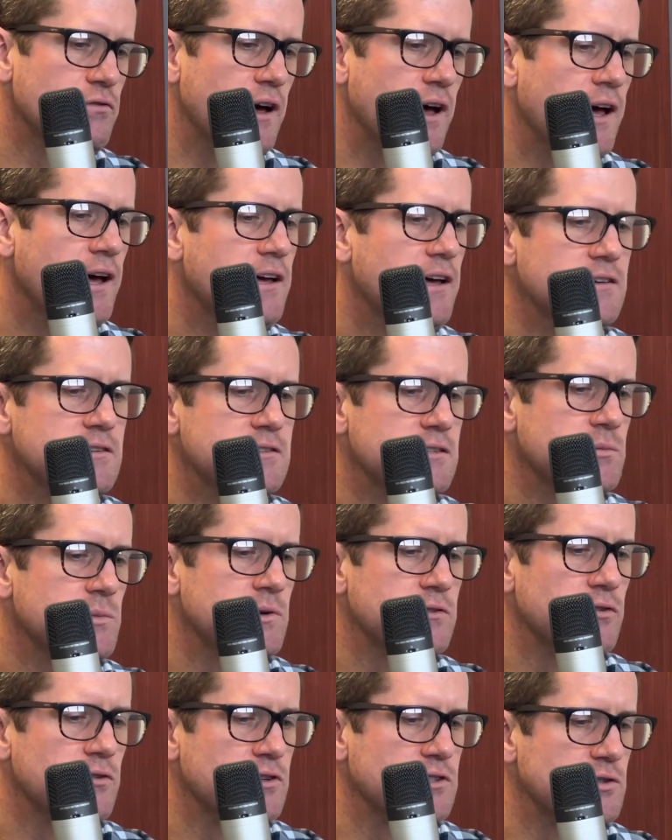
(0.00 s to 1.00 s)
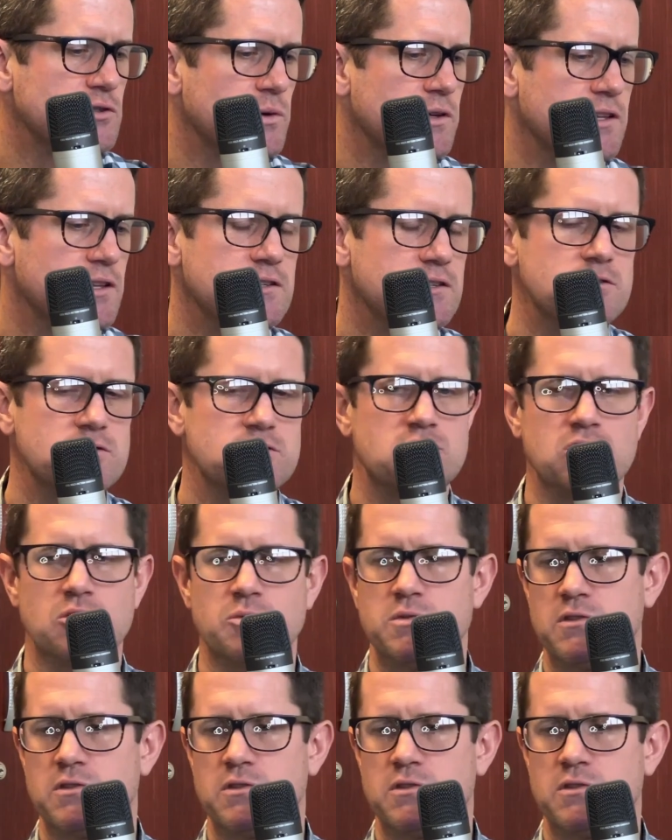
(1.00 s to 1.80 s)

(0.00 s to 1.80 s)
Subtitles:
has some advantage, whether it's in terms